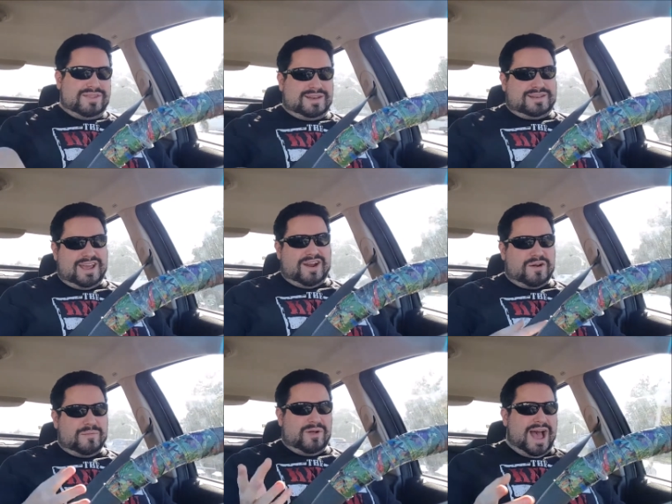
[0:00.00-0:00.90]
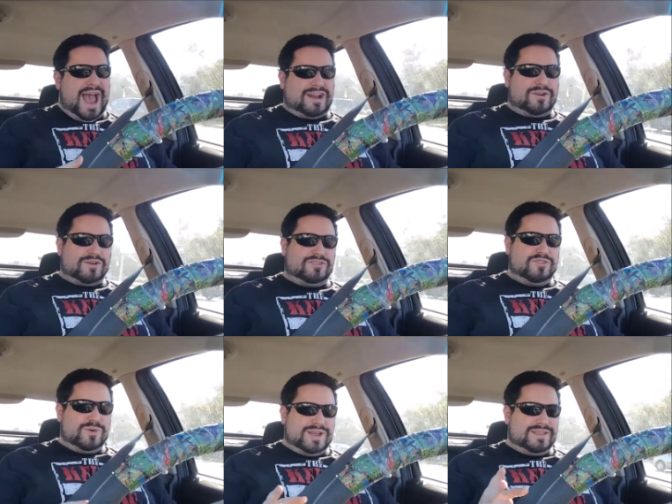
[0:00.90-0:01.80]
the terrible actors
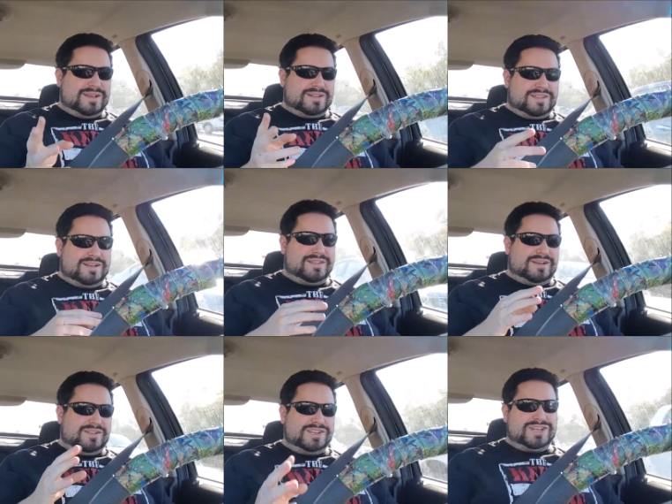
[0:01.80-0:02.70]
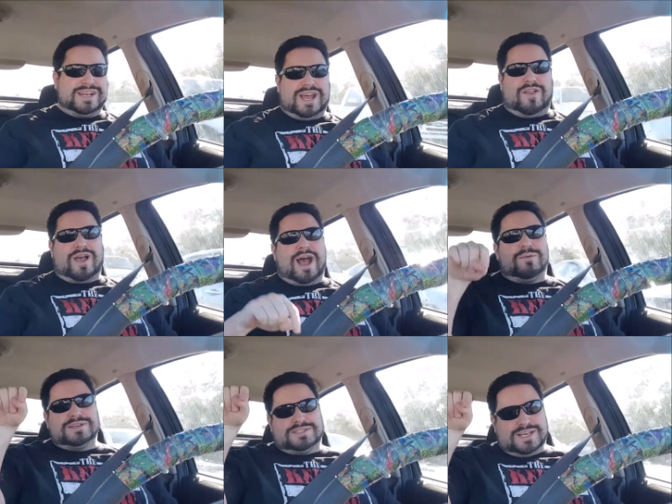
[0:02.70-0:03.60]
doing the the, the cliche dialogue. I
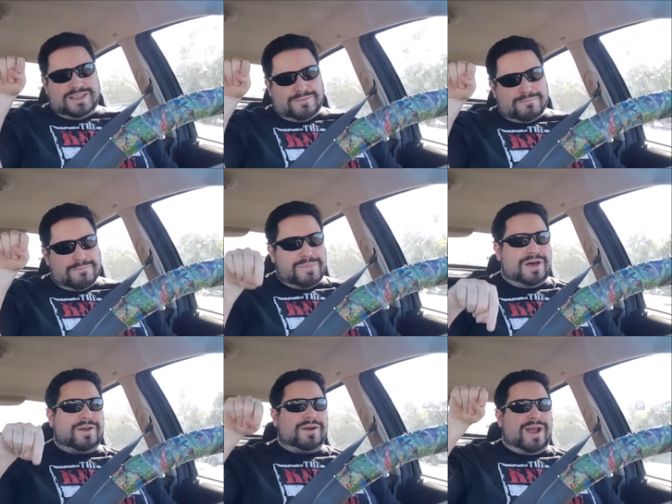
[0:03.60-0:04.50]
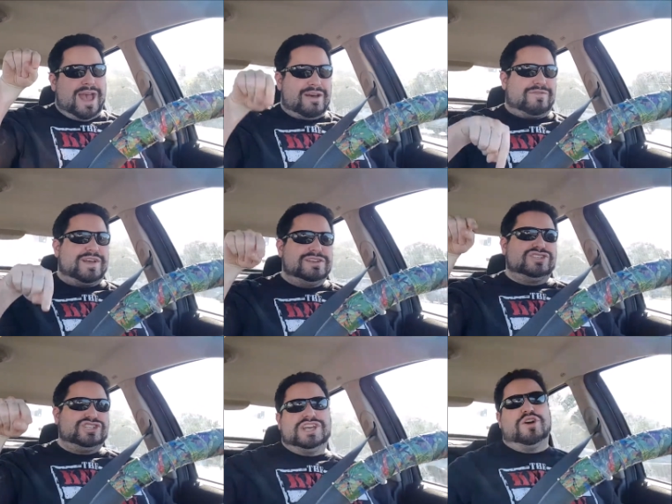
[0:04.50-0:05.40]
want to see the mother effing
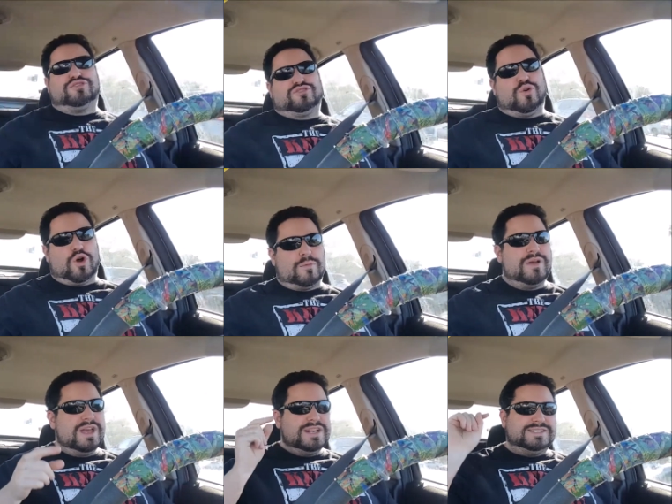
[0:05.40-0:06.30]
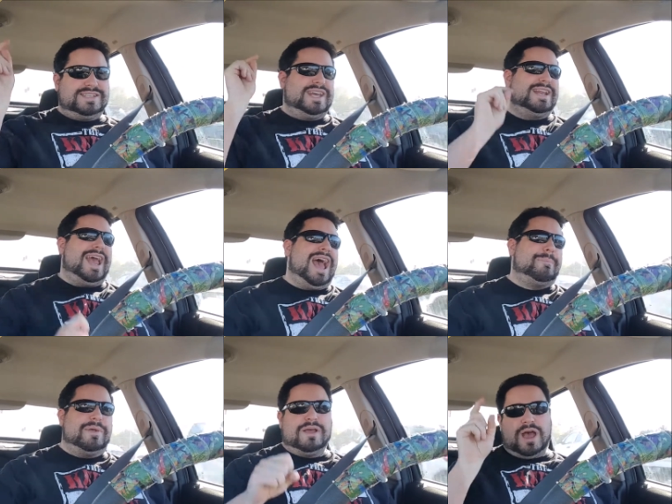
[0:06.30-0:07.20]
Geostorm. Didn't
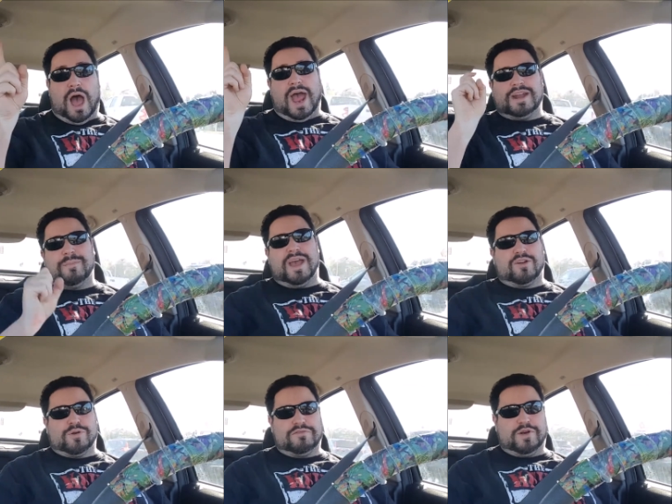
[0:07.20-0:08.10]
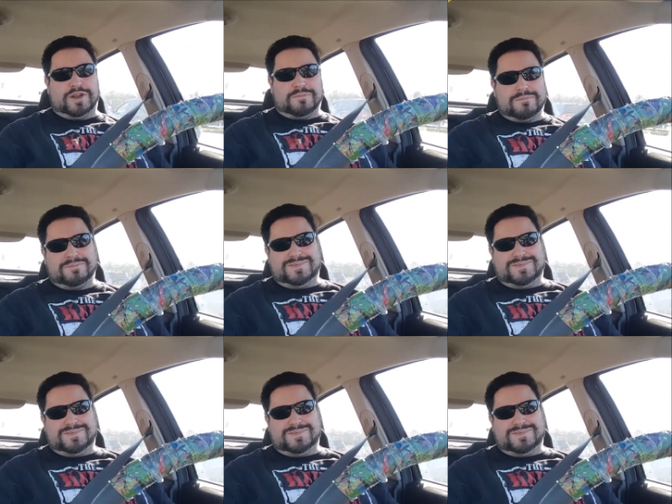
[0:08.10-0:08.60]
happen. I demand a refund.